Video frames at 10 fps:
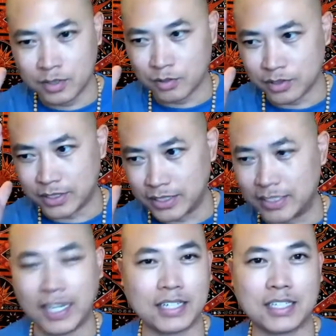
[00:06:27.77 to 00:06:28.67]
was to
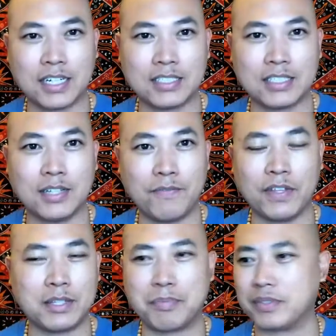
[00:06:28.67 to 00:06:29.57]
get custody
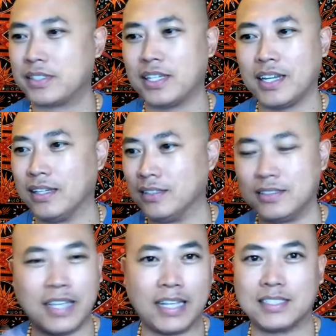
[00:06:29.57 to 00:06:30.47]
50% and
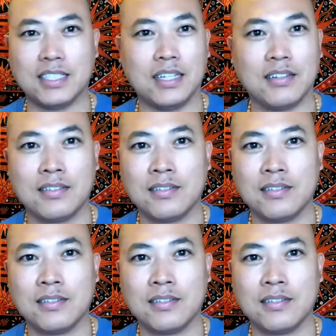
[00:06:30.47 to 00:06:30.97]
that's it.